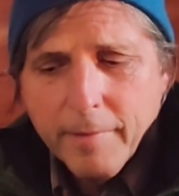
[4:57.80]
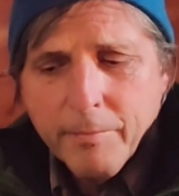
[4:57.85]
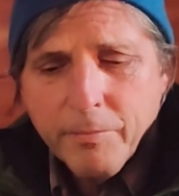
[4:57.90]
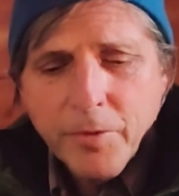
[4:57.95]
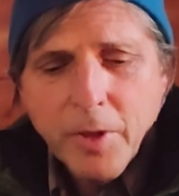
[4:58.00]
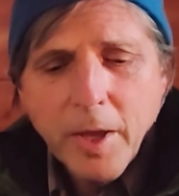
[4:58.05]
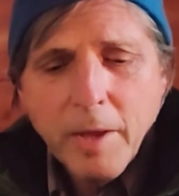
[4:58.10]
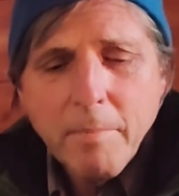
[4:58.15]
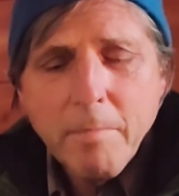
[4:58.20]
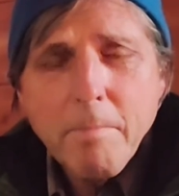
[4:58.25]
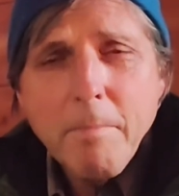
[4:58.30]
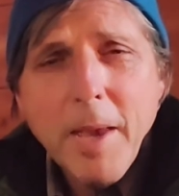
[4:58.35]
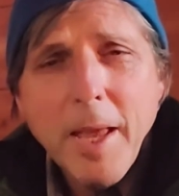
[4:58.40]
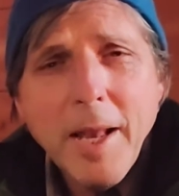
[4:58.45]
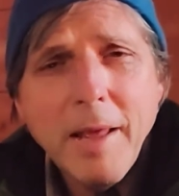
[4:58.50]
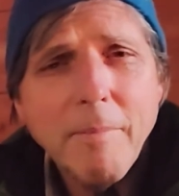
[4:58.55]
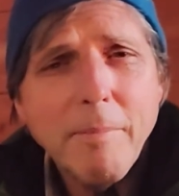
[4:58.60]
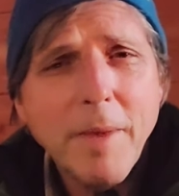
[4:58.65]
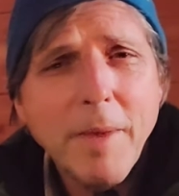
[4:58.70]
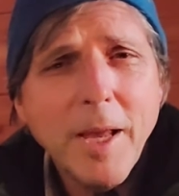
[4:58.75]
and
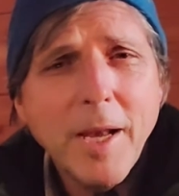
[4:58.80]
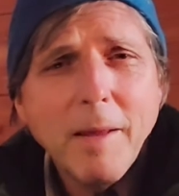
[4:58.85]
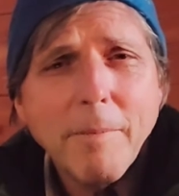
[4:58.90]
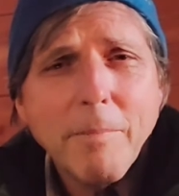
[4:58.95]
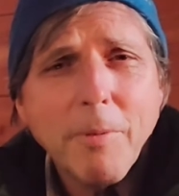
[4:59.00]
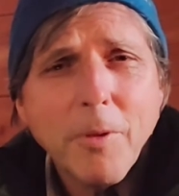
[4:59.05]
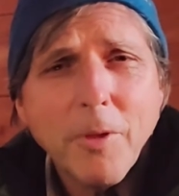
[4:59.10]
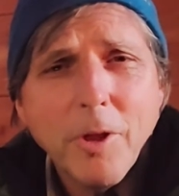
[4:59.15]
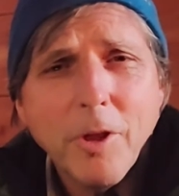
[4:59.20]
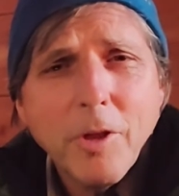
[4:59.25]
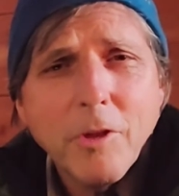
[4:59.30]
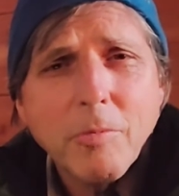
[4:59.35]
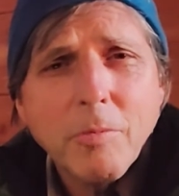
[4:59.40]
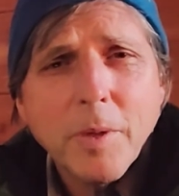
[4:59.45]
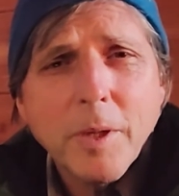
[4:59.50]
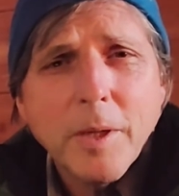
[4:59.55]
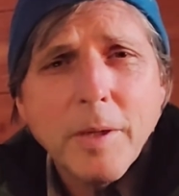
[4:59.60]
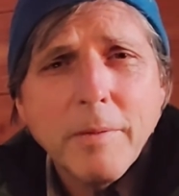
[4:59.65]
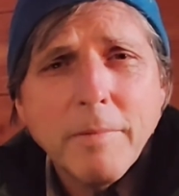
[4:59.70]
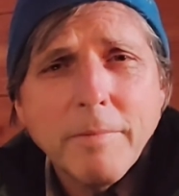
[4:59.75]
many, many
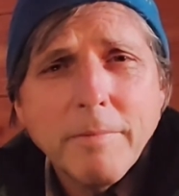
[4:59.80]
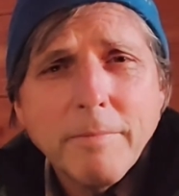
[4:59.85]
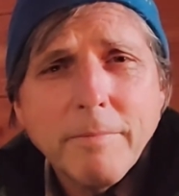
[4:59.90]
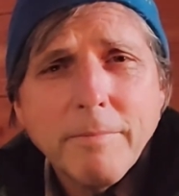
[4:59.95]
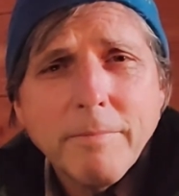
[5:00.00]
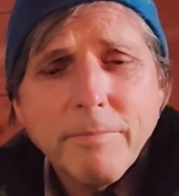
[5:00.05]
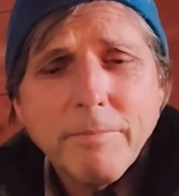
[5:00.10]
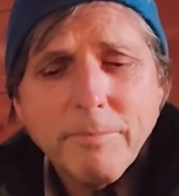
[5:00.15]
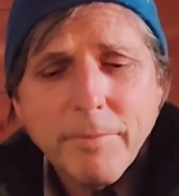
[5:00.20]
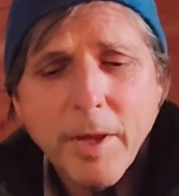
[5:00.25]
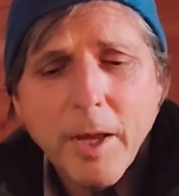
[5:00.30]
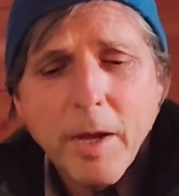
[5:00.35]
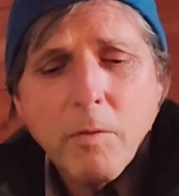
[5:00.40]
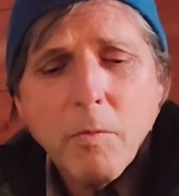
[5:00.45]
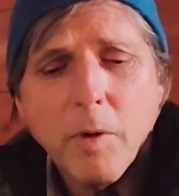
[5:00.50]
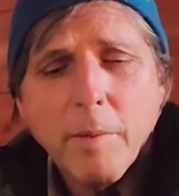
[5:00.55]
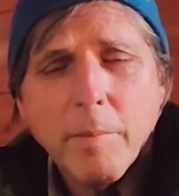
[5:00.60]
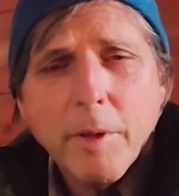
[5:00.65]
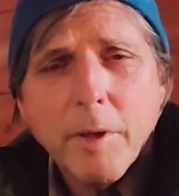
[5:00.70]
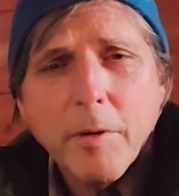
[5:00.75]
policemen and
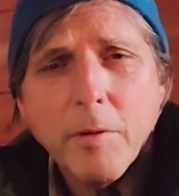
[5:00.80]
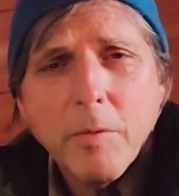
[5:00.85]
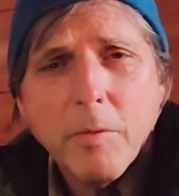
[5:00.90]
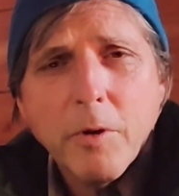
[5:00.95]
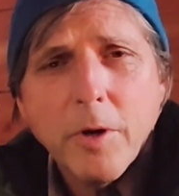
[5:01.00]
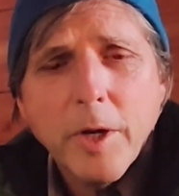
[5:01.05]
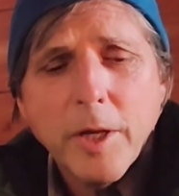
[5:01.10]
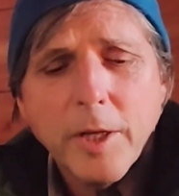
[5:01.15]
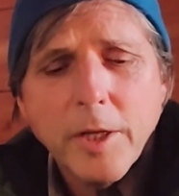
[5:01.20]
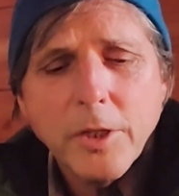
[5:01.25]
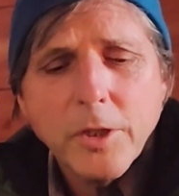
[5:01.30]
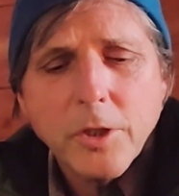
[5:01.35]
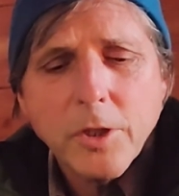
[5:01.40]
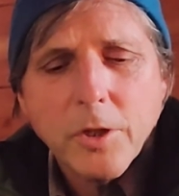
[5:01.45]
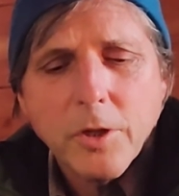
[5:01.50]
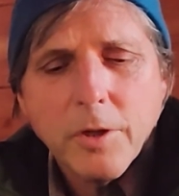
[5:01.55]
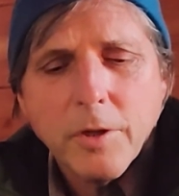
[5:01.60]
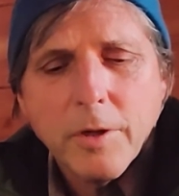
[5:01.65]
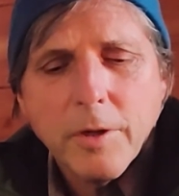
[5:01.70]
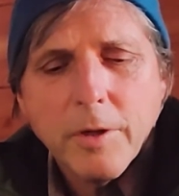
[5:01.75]
women were
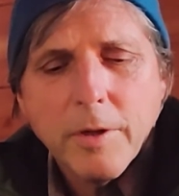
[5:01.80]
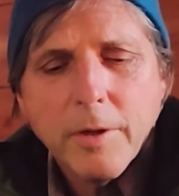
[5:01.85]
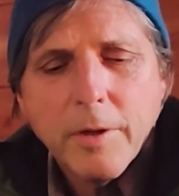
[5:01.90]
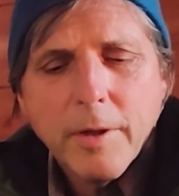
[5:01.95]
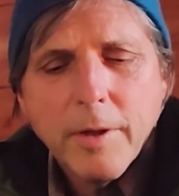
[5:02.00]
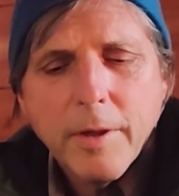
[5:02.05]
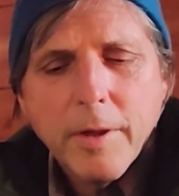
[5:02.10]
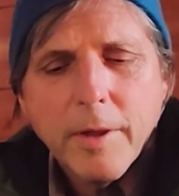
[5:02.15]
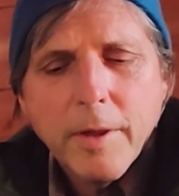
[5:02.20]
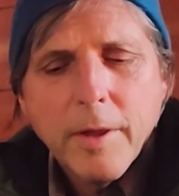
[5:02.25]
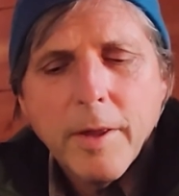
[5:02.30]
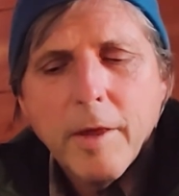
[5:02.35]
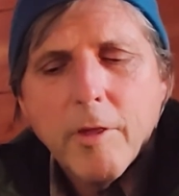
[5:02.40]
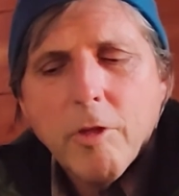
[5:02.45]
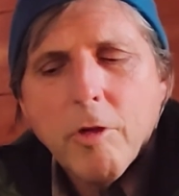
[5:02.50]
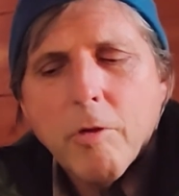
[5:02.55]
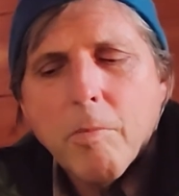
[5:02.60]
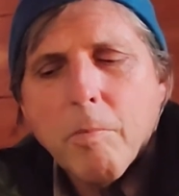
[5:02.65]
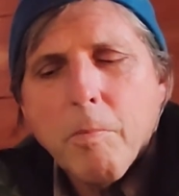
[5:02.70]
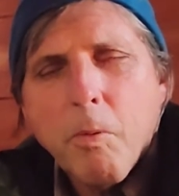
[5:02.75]
injured.
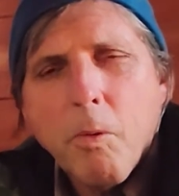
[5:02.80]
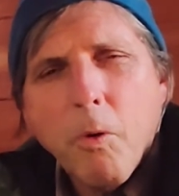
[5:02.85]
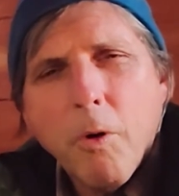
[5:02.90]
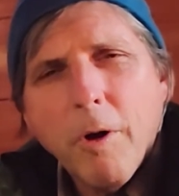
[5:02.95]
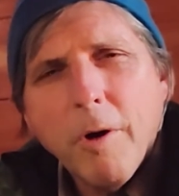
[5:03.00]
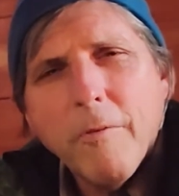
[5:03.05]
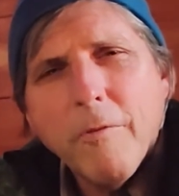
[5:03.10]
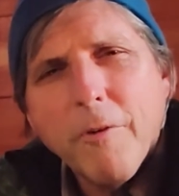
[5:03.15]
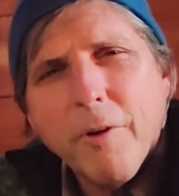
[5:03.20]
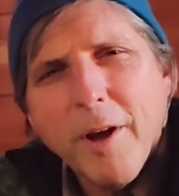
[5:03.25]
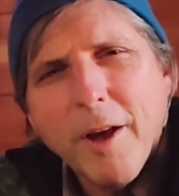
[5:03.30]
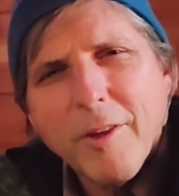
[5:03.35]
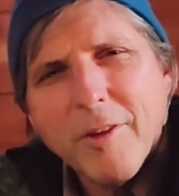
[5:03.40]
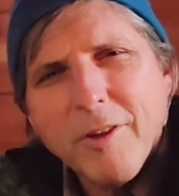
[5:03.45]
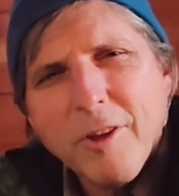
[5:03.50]
It's important for us to